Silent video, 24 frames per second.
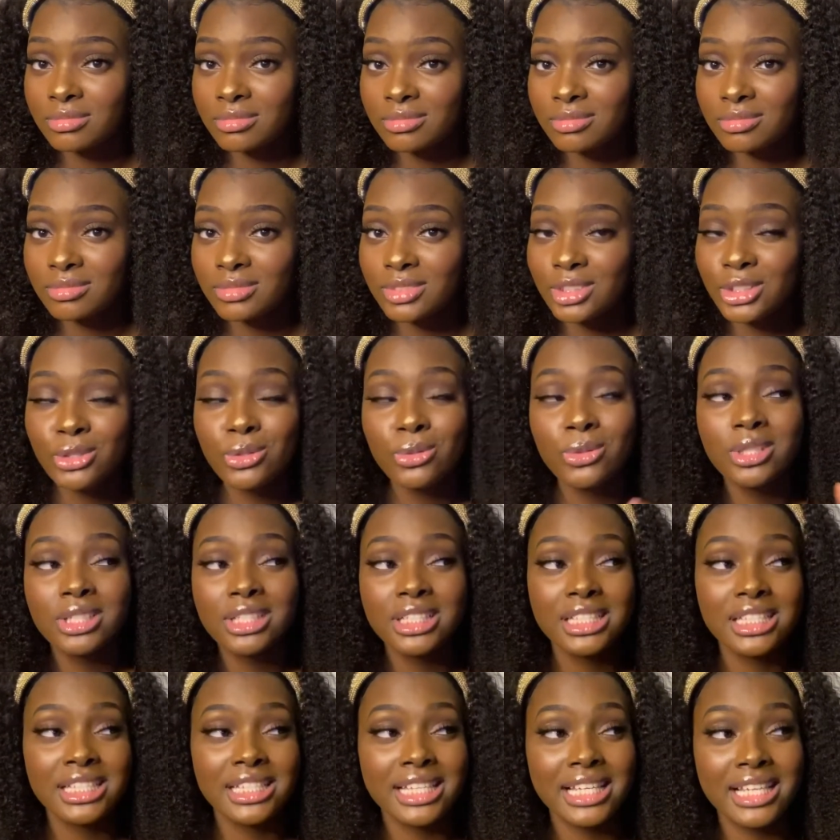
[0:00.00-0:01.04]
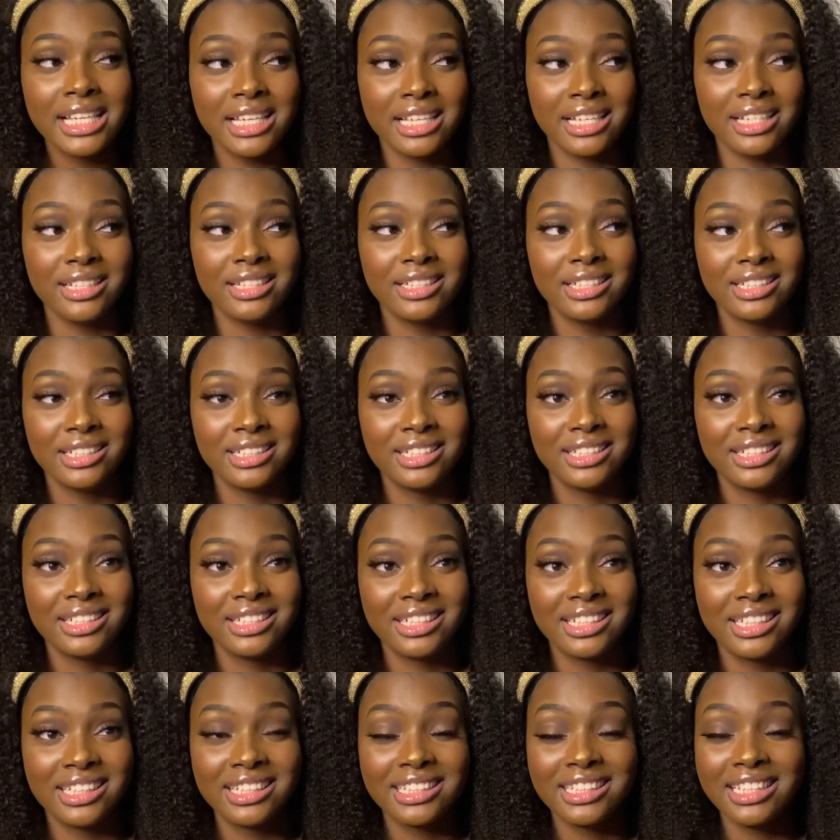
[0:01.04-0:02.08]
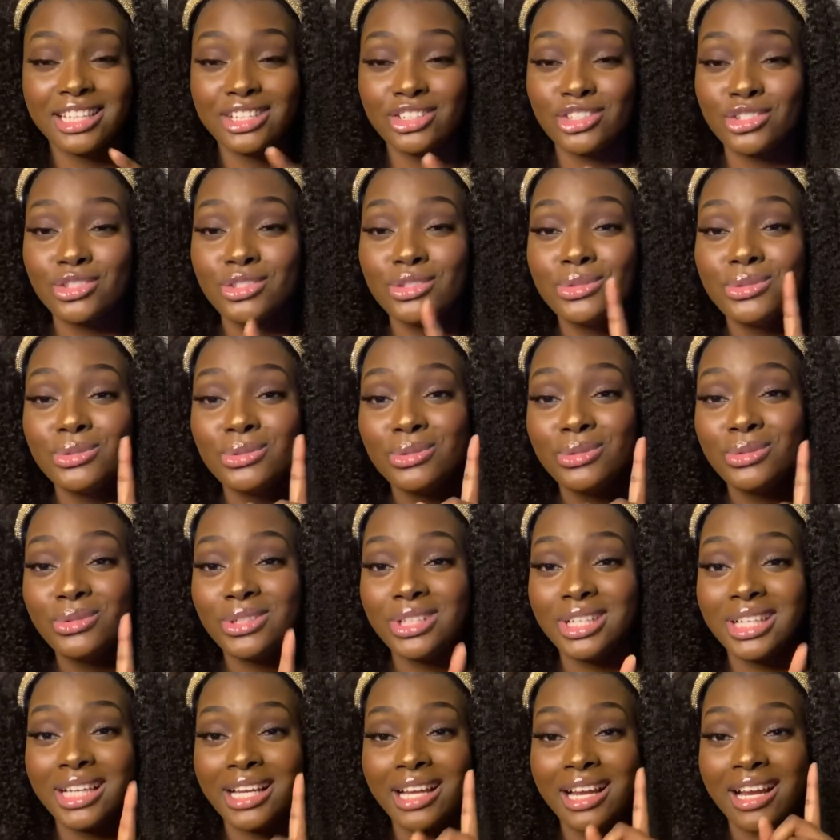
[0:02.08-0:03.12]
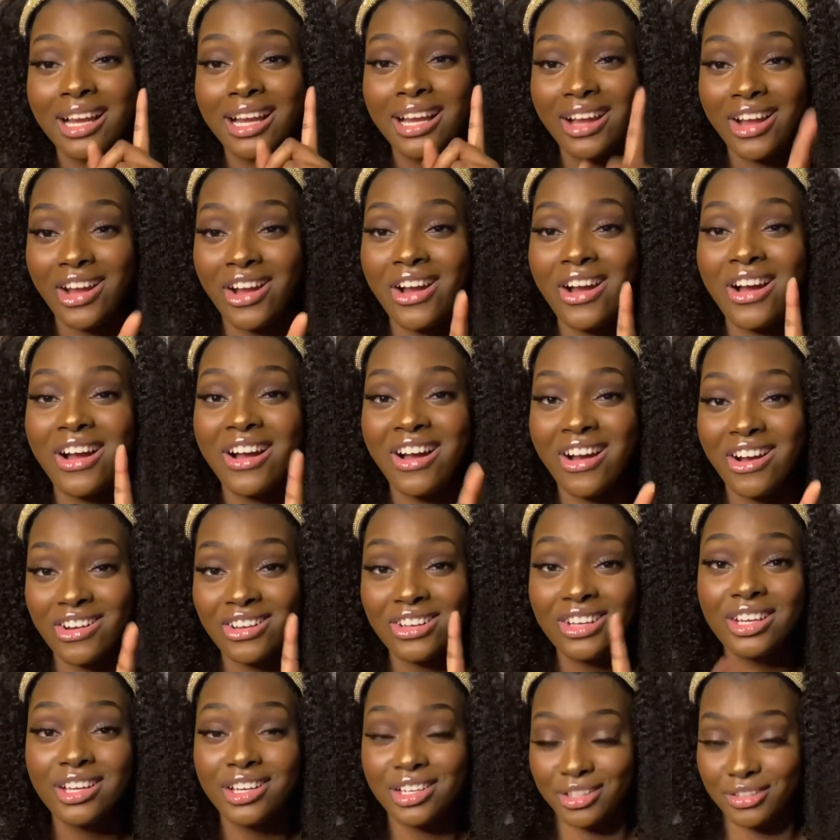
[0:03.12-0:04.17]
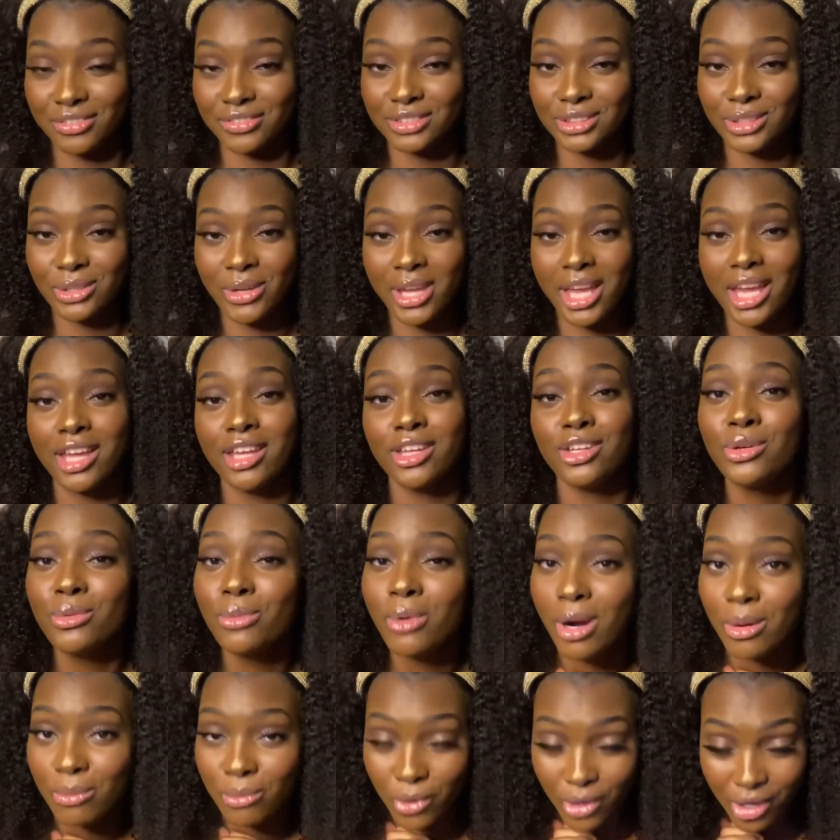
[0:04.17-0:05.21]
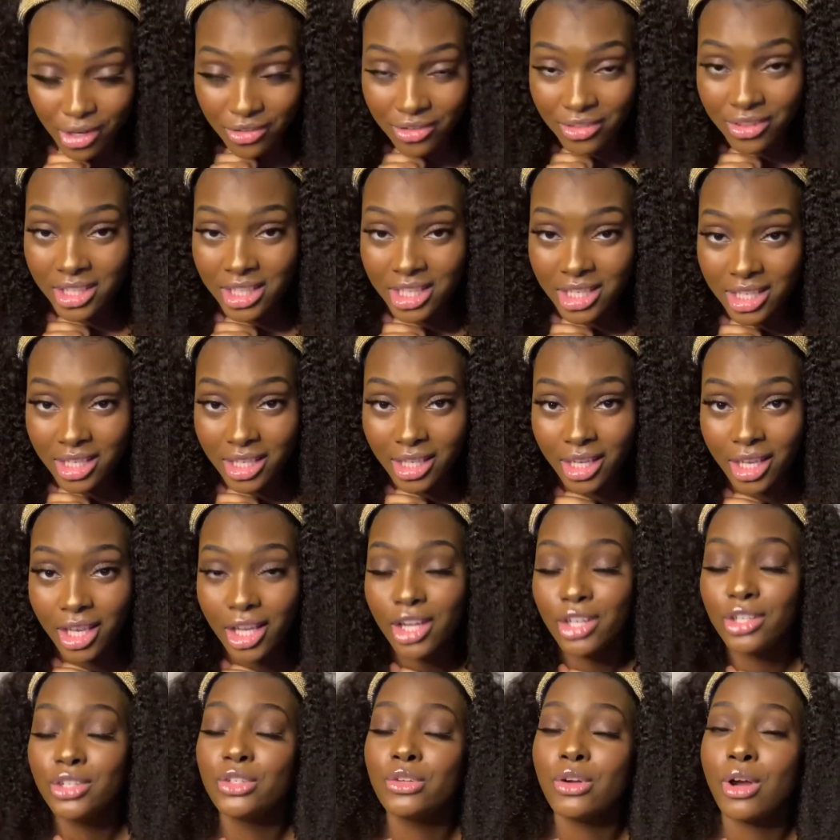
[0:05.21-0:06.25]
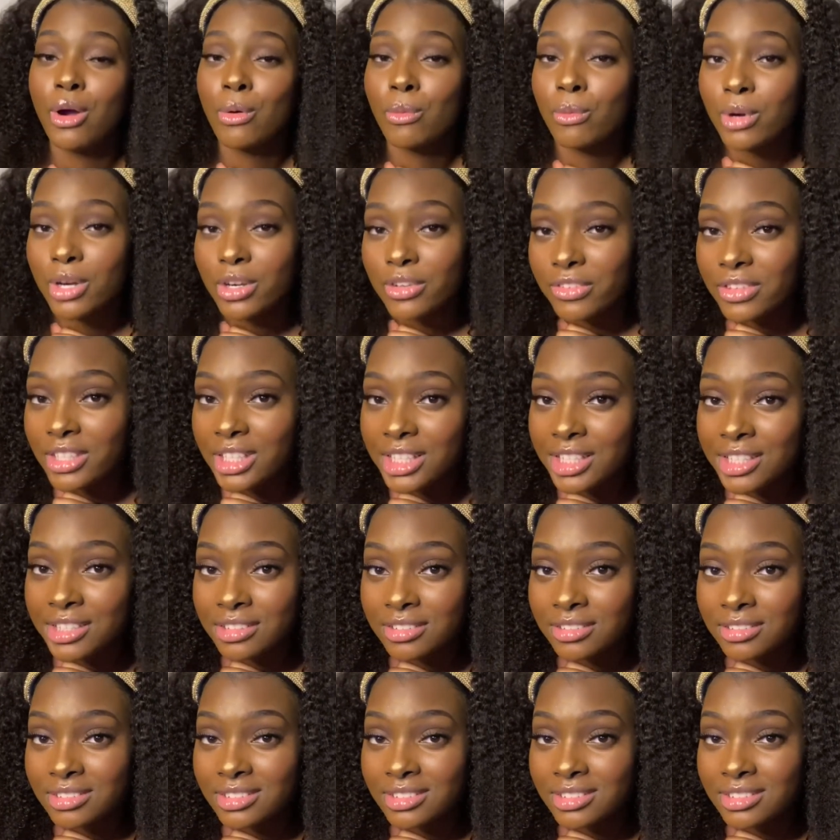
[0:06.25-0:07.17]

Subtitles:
you want to see that you are loved, okay? You are worthy. You are worth it.